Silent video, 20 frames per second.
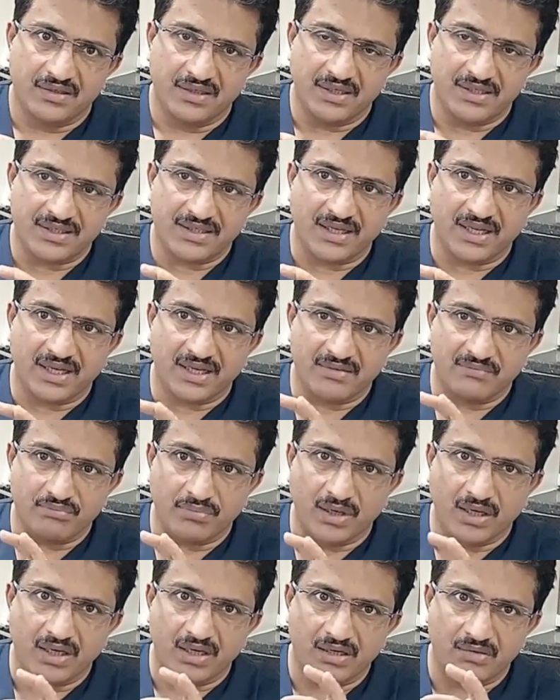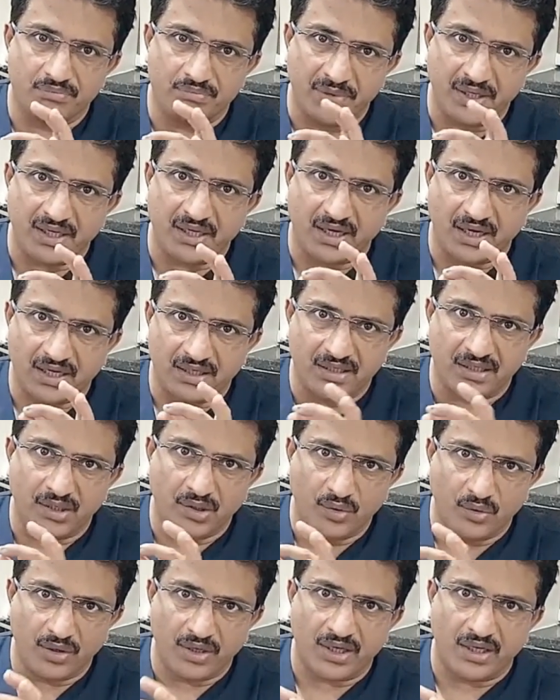it's like a bird beak at the
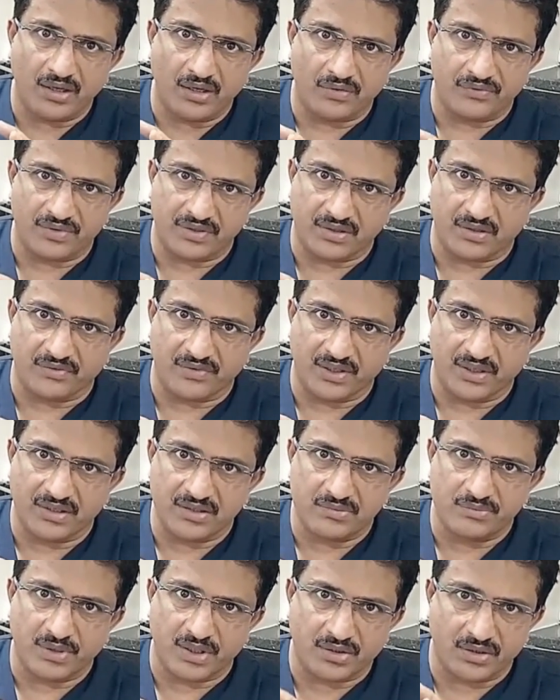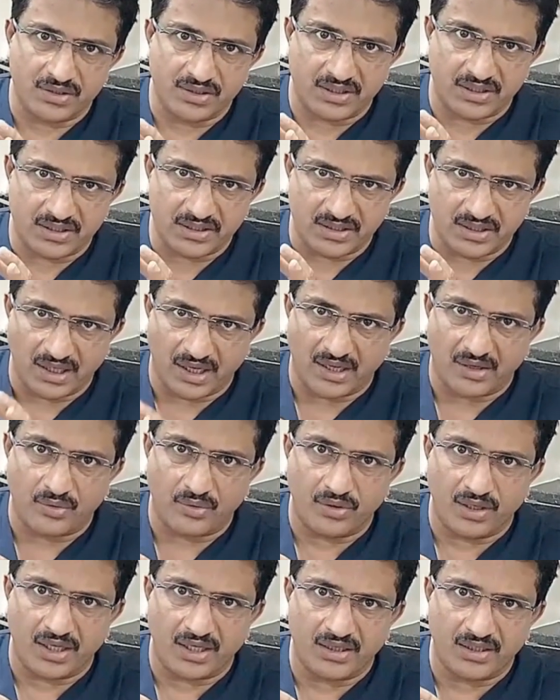lower end of esophagus because it is
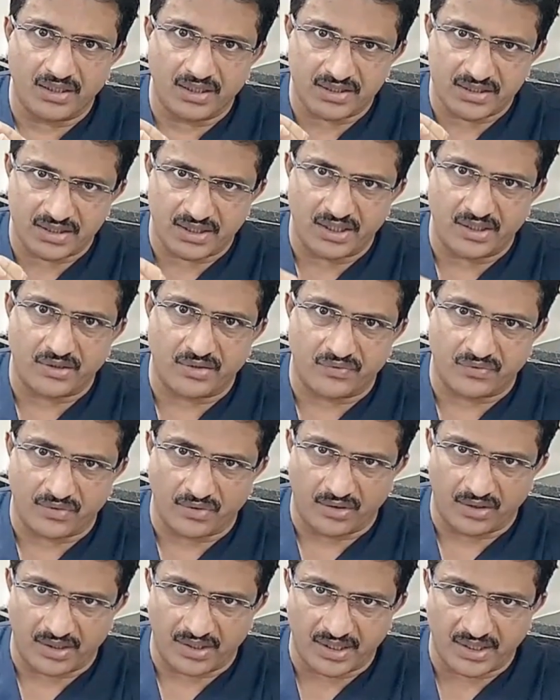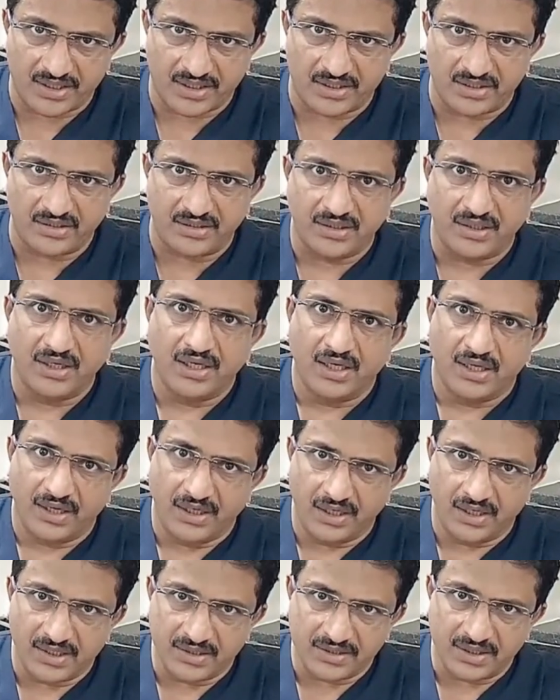narrowed and in a state of contraction.
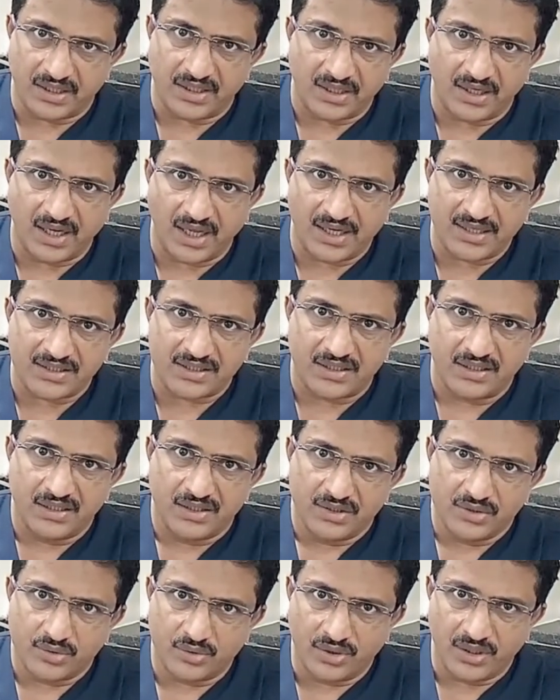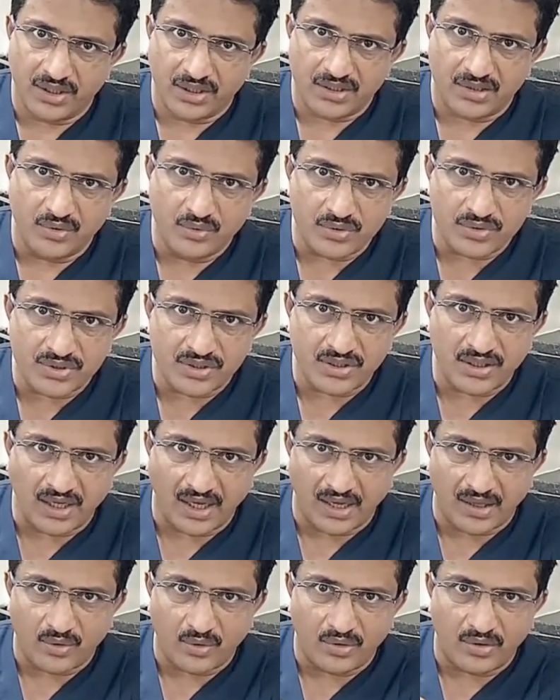It doesn't relax. So it looks
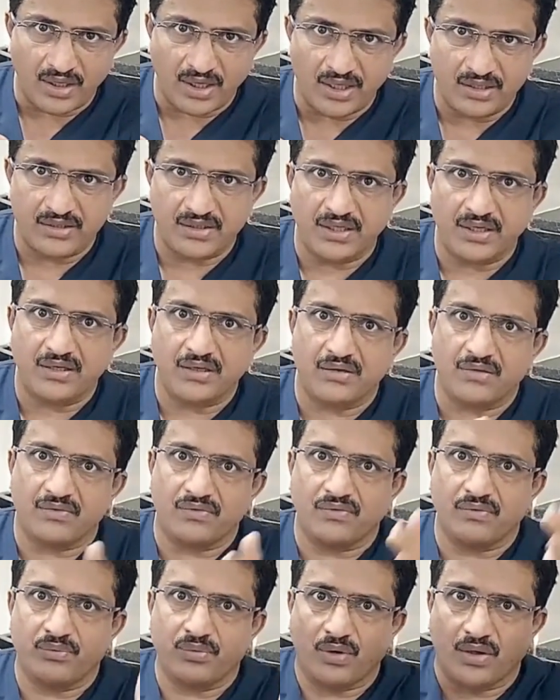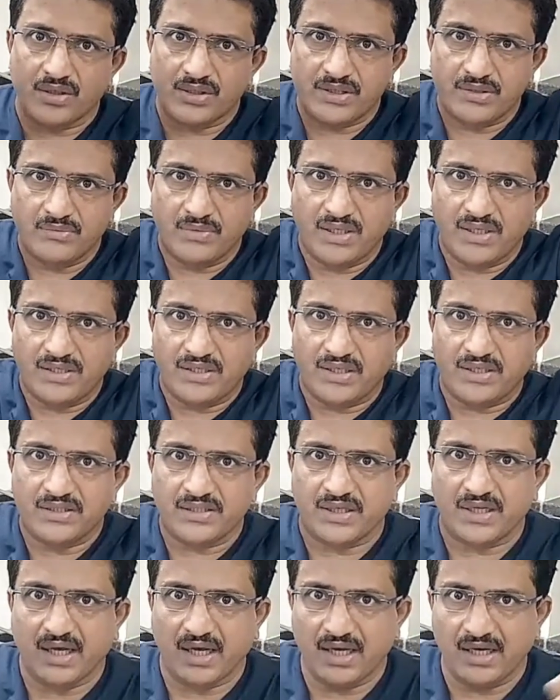narrowed, and then proximally there is
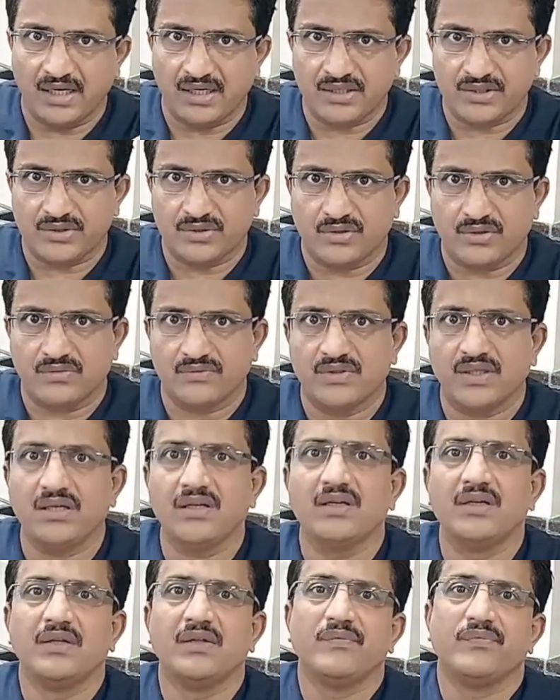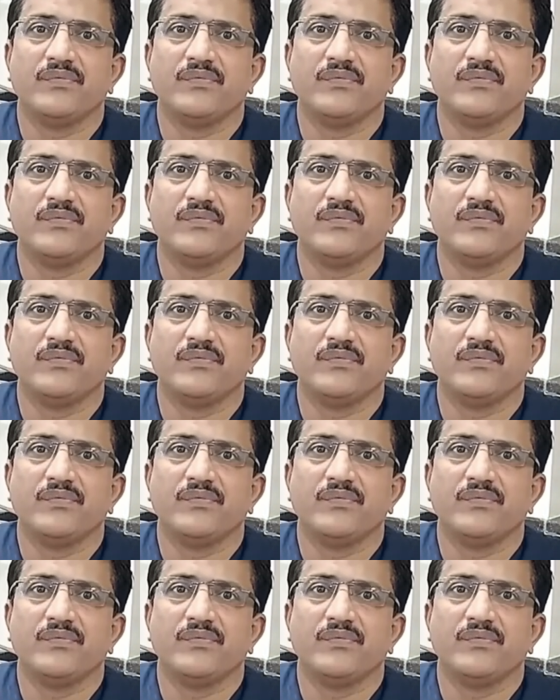a dilatation of the